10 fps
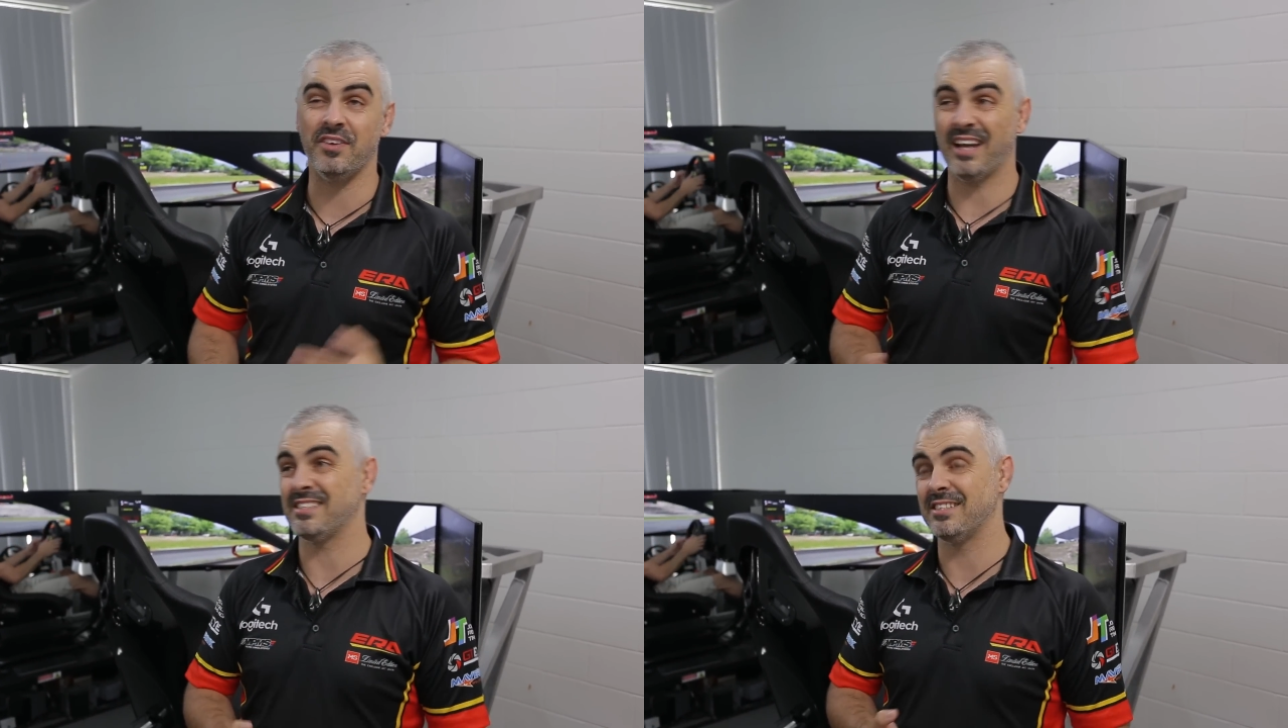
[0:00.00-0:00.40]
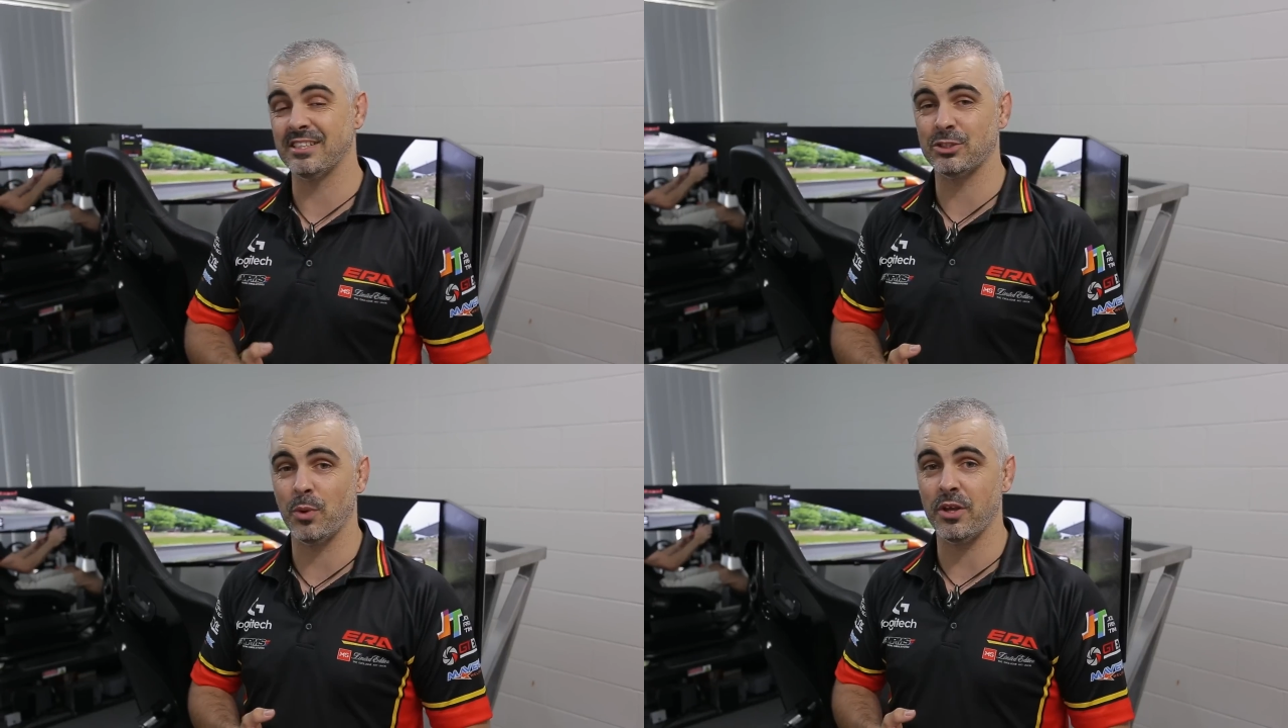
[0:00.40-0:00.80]
a Datsun
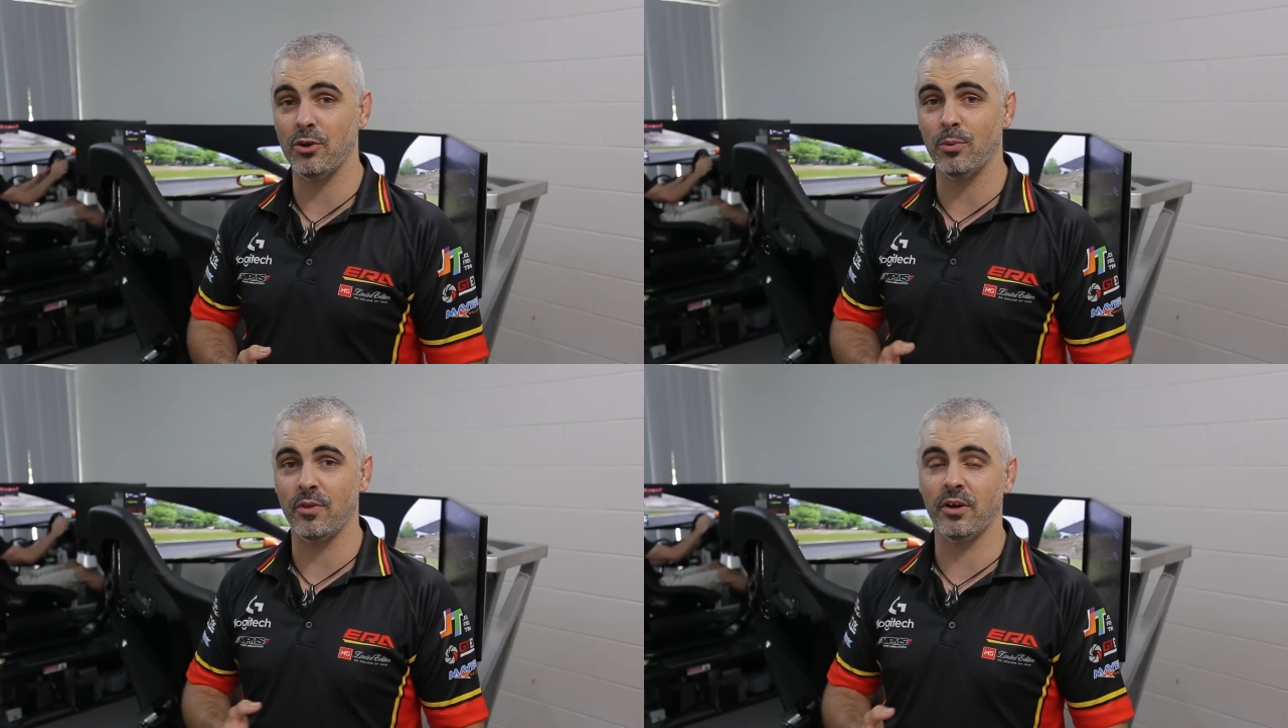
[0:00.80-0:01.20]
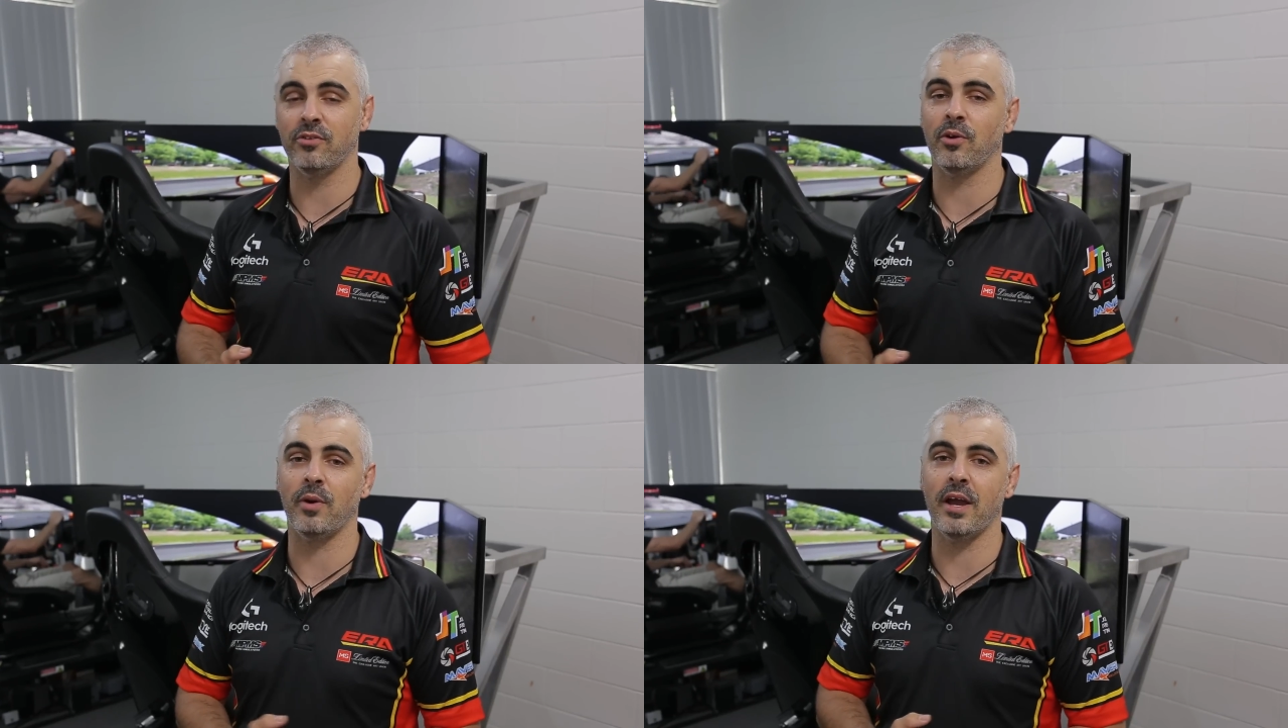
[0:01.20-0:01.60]
620 Ute with an
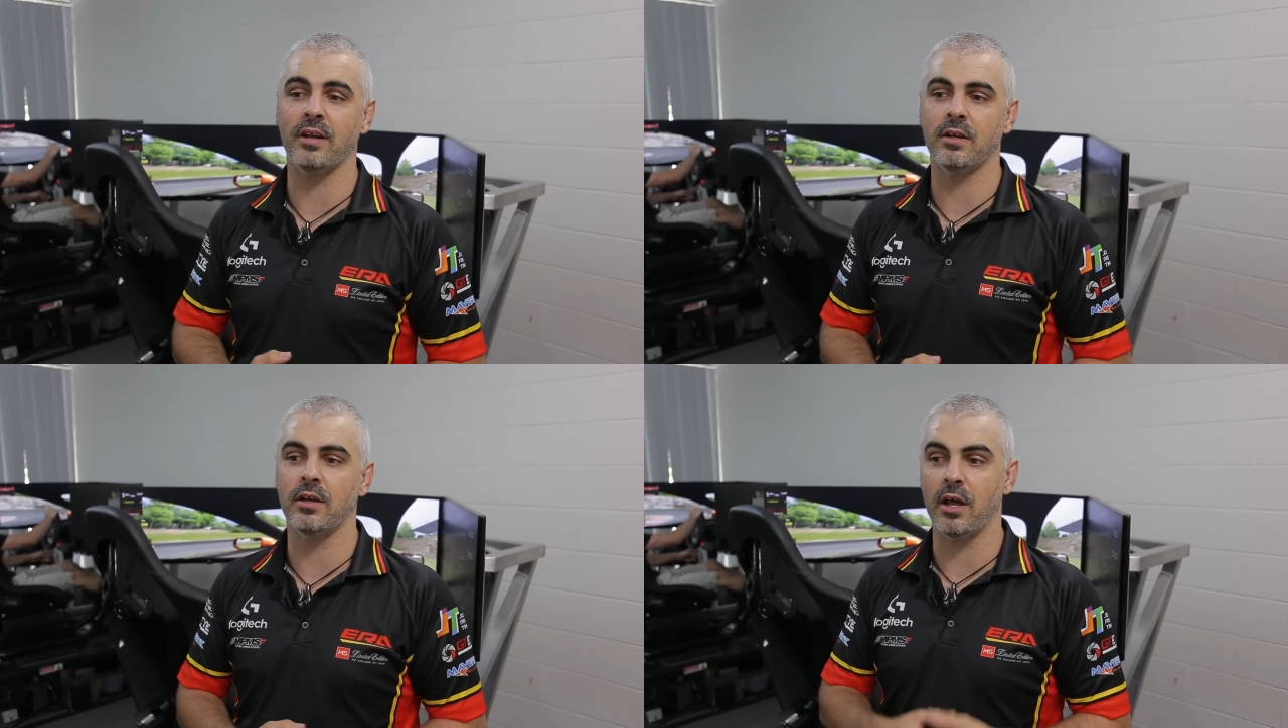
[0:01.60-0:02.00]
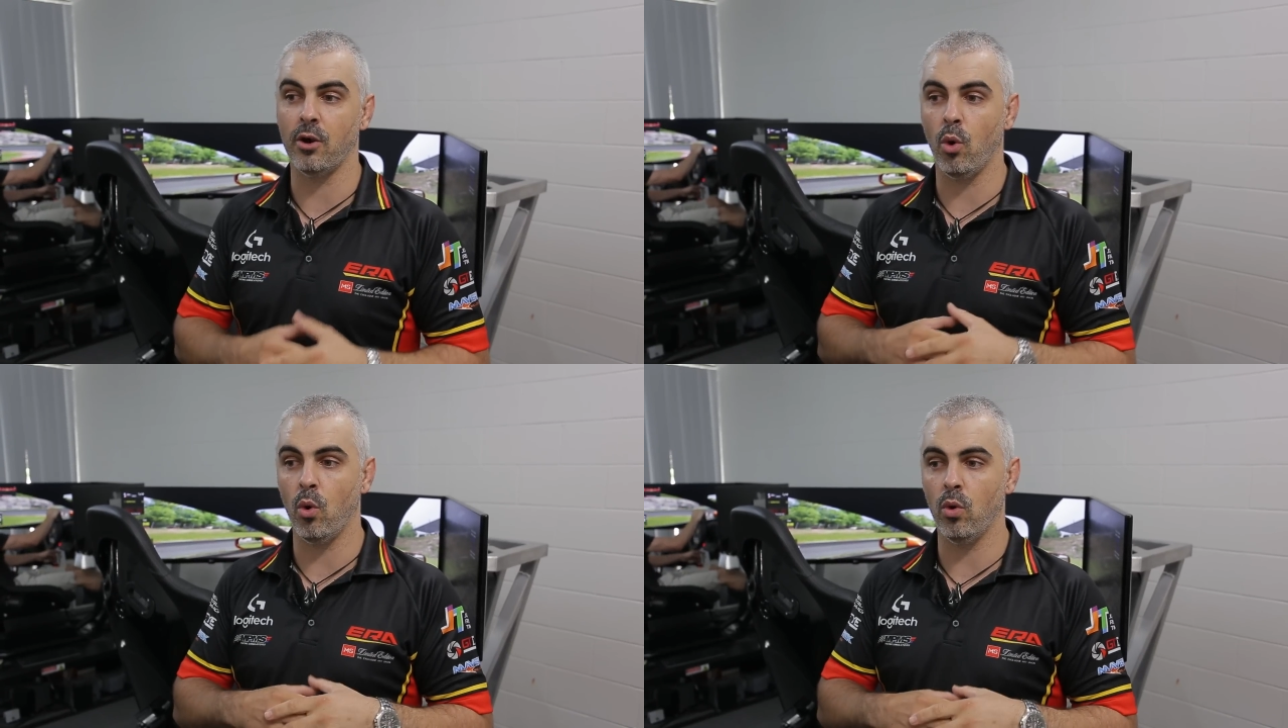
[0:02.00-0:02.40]
L28 in it,
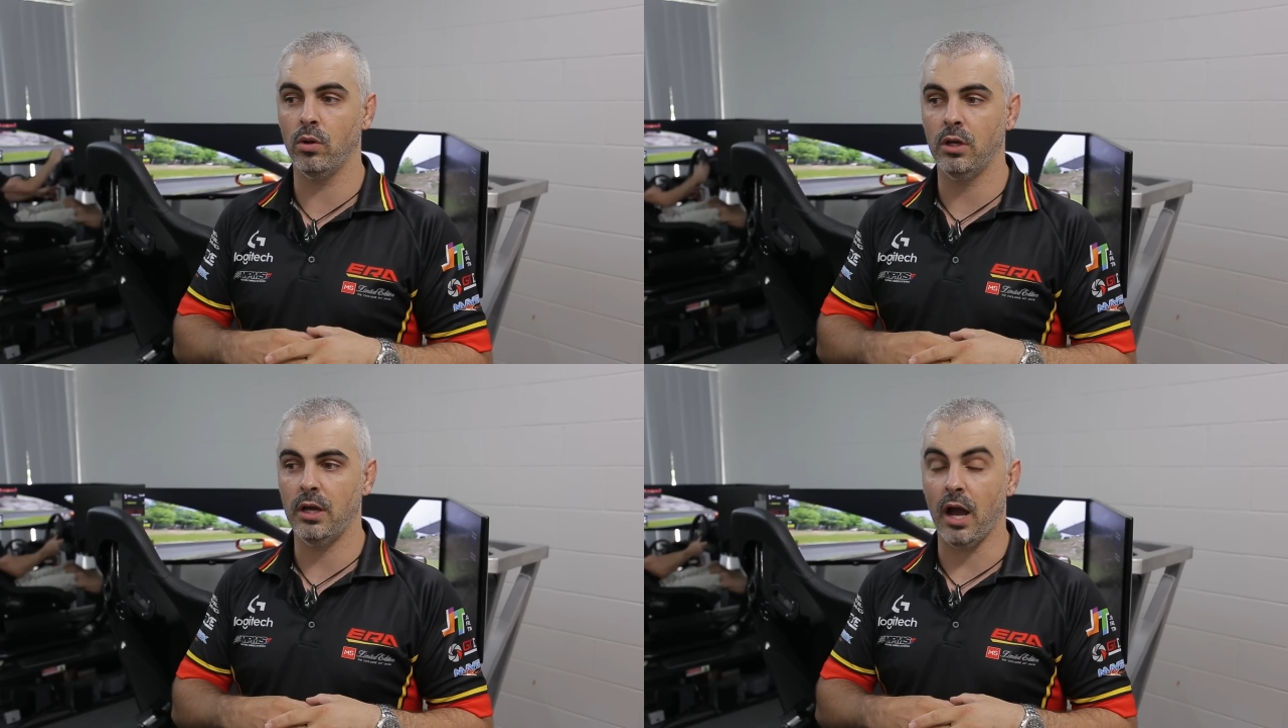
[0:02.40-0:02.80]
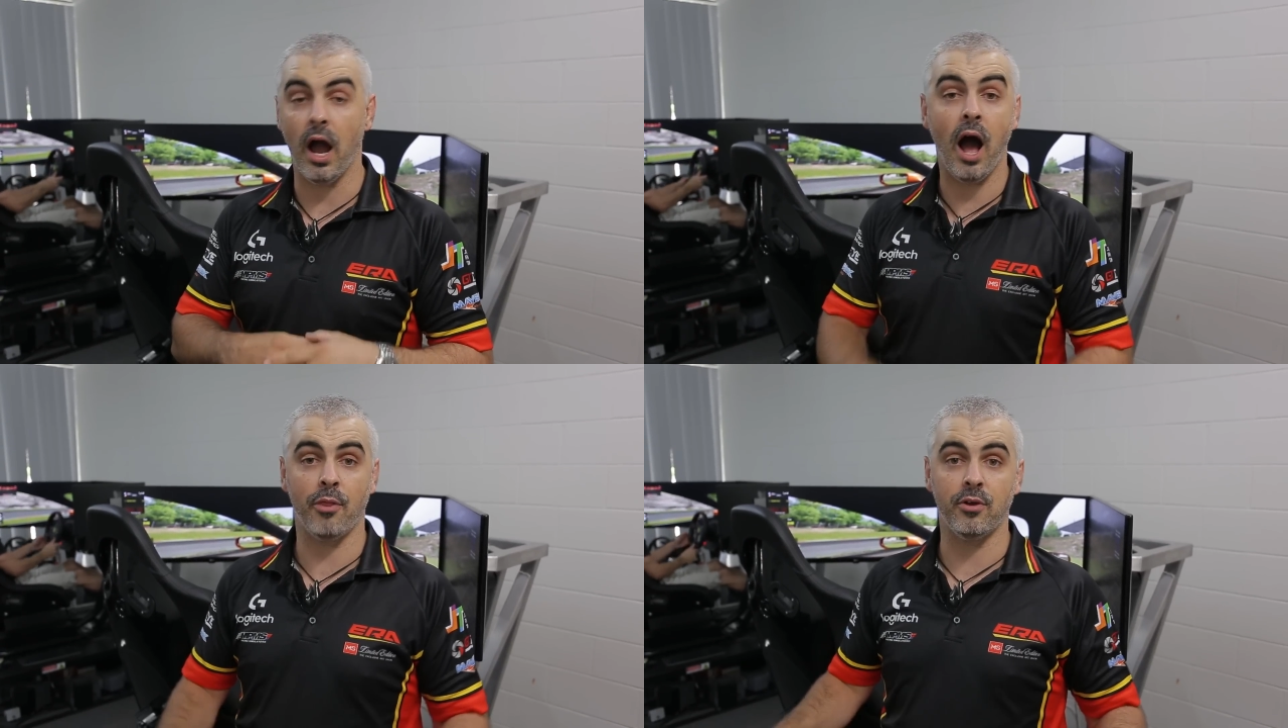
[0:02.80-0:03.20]
and all
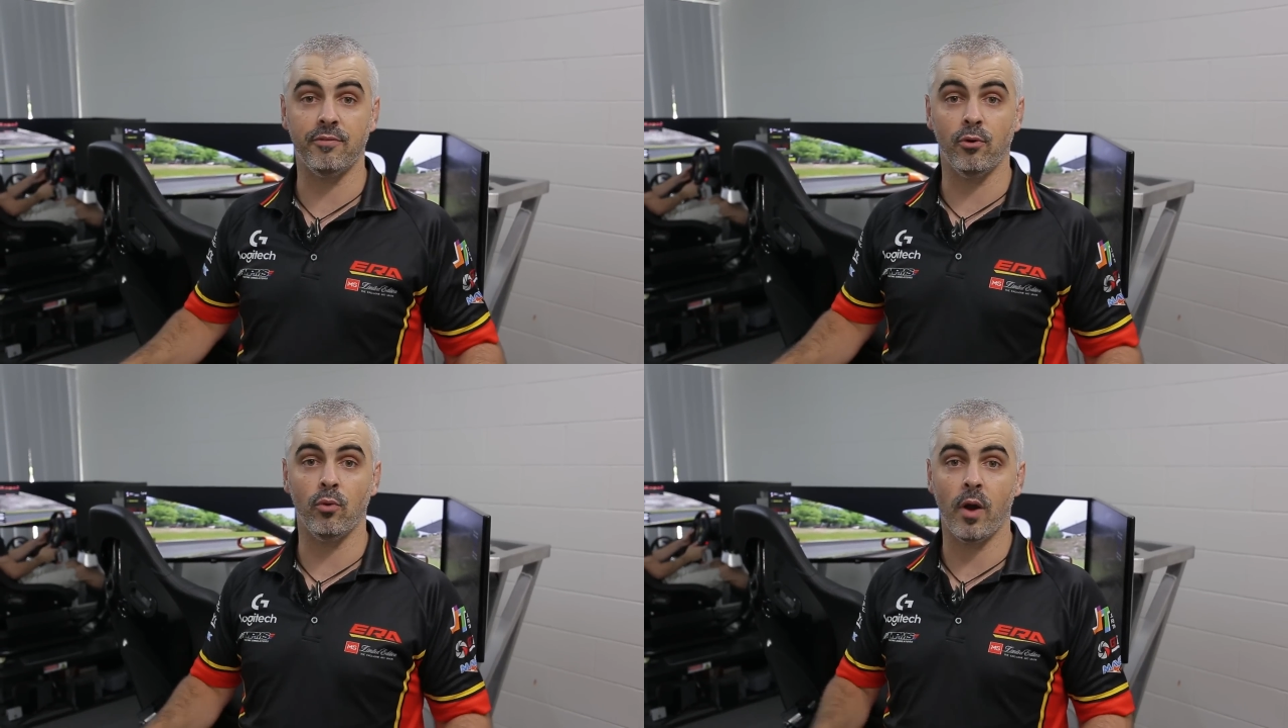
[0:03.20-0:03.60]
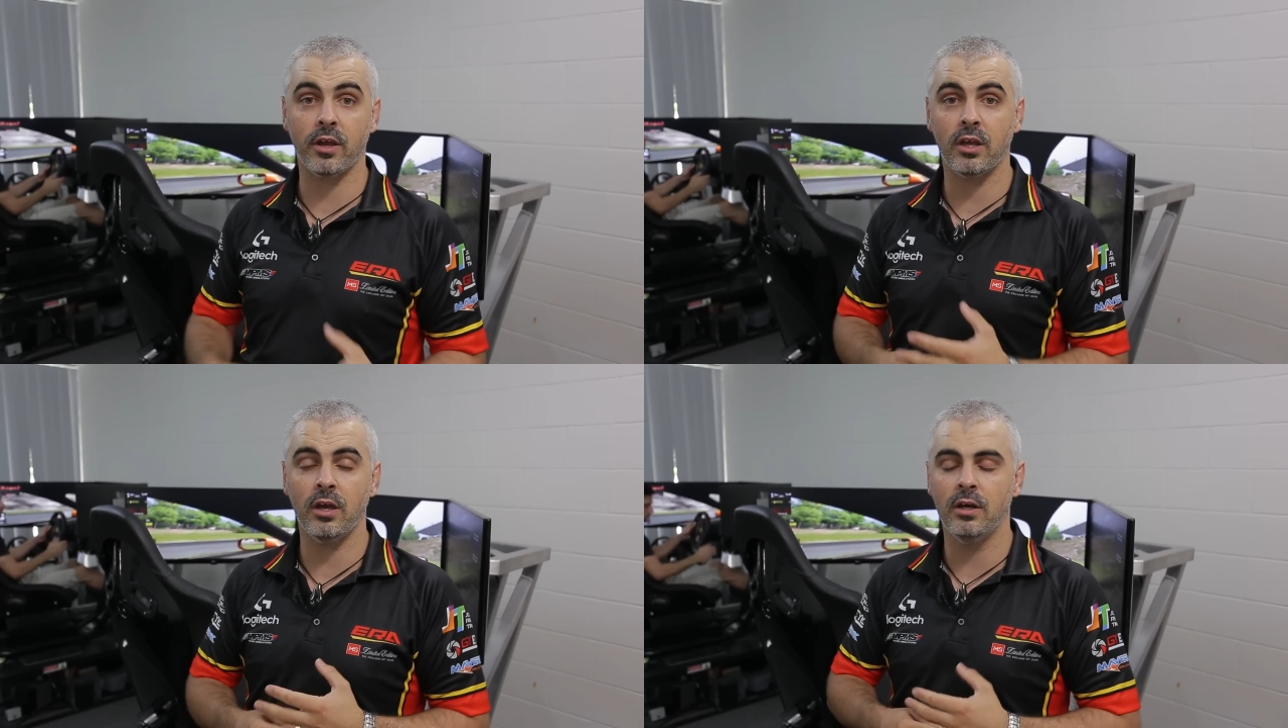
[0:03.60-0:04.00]
R34
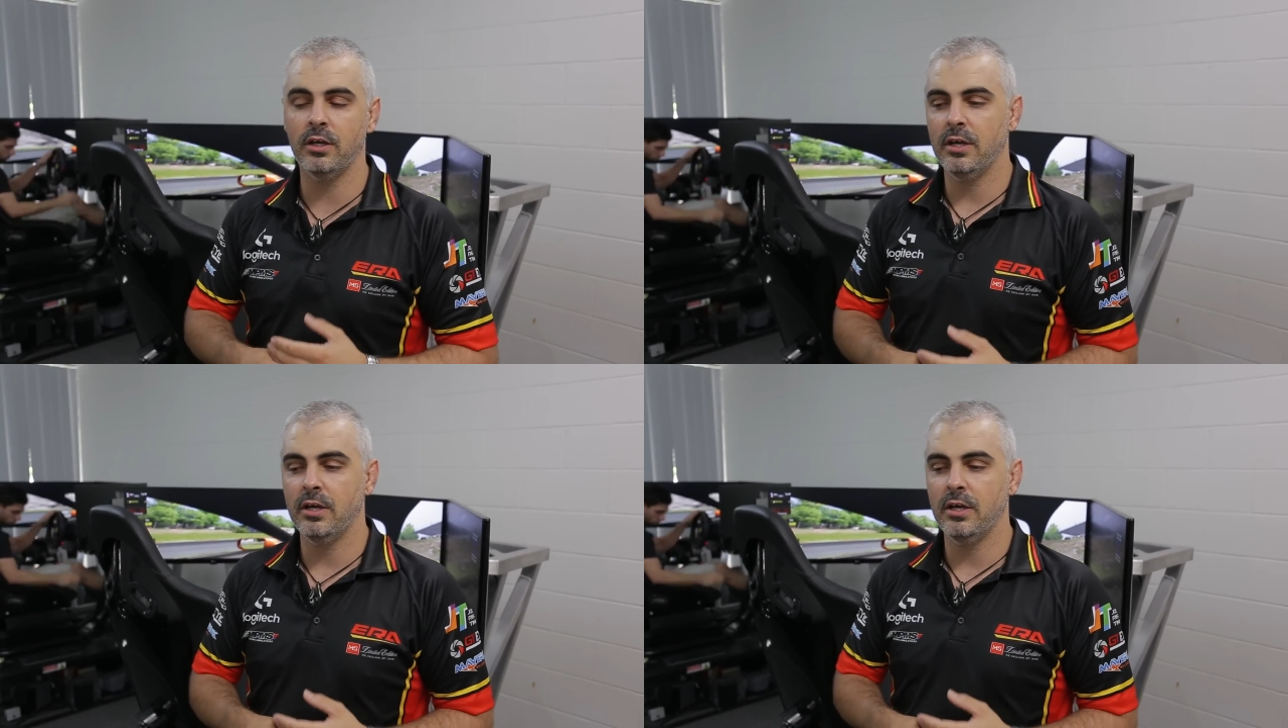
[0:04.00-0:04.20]
running gear.